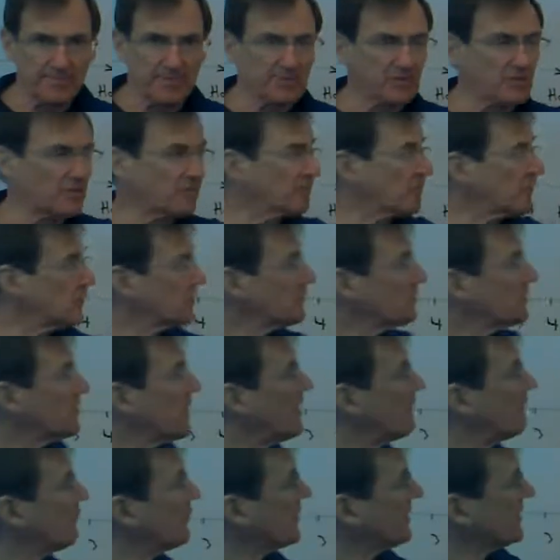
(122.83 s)
So first
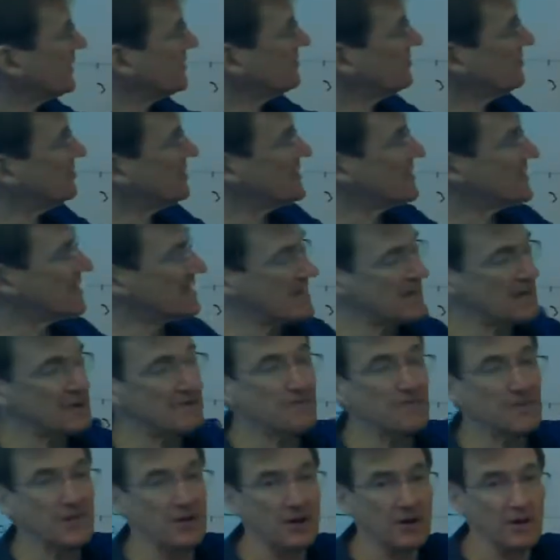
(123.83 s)
off, we're going to see
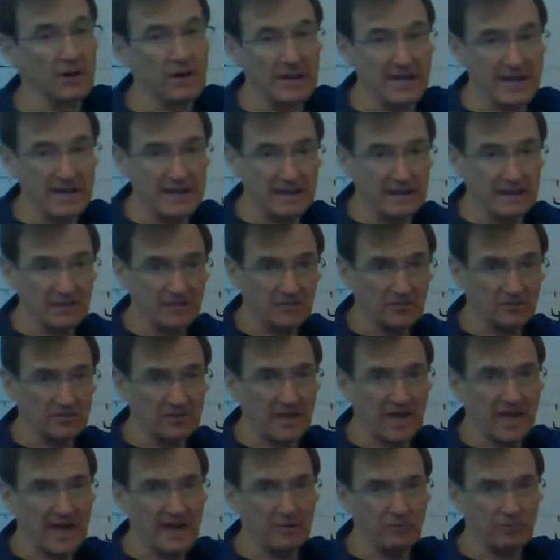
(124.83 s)
if there
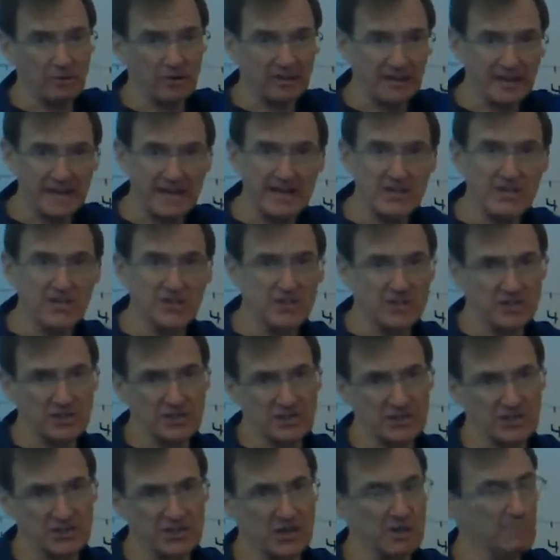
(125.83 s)
is a
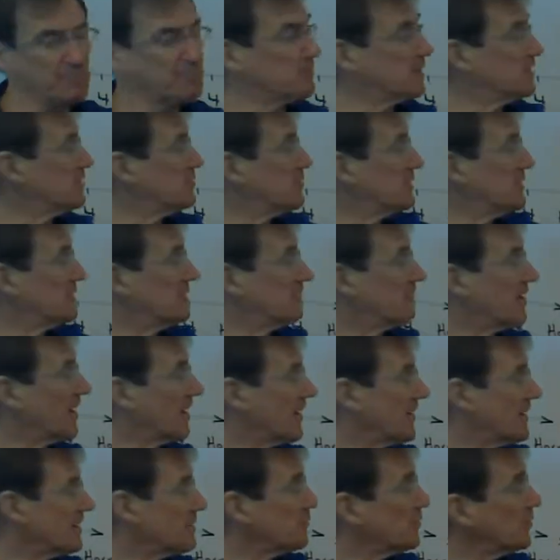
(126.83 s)
relationship between the
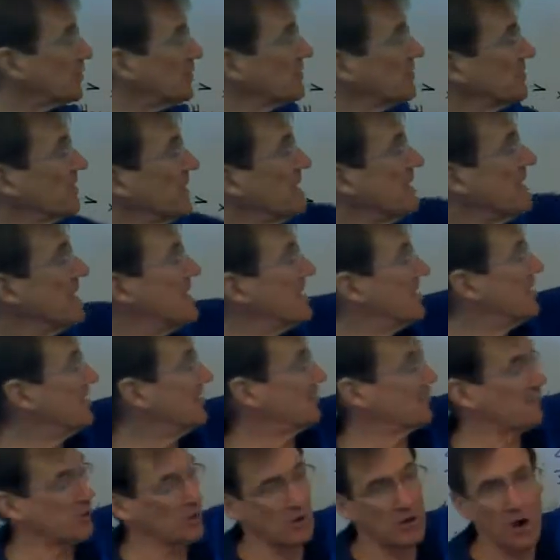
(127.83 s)
variables,
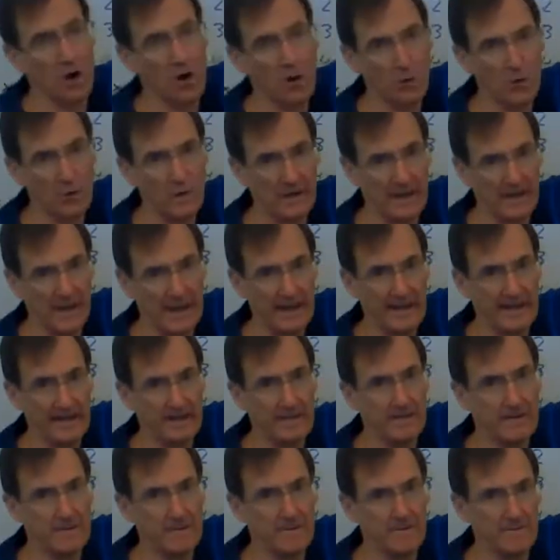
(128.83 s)
if they're
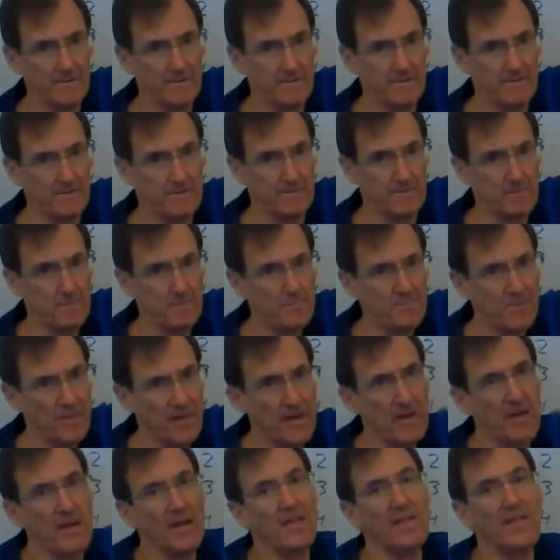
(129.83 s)
correlated.
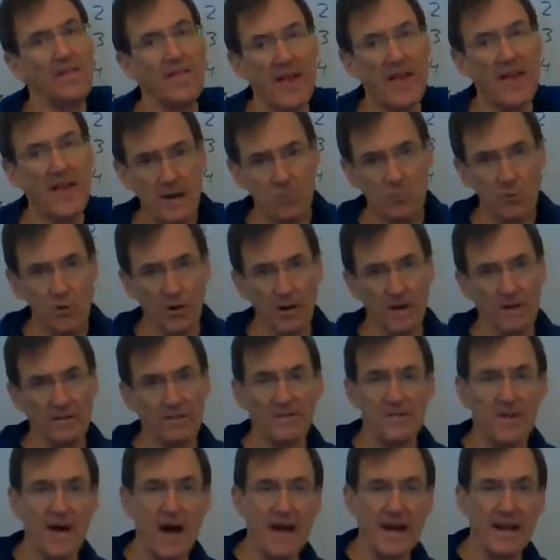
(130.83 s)
Then we're going to
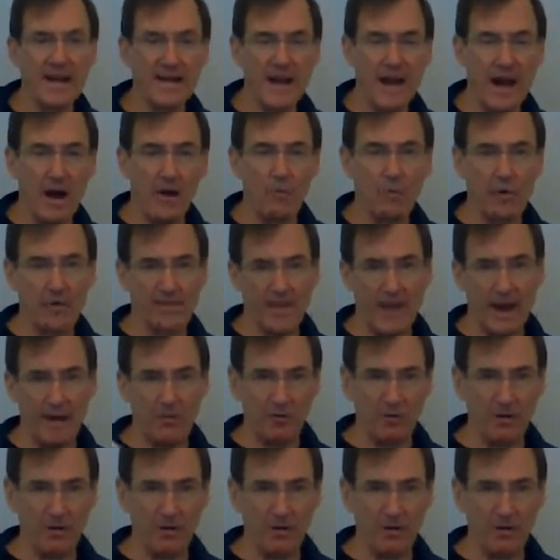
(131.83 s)
find out what that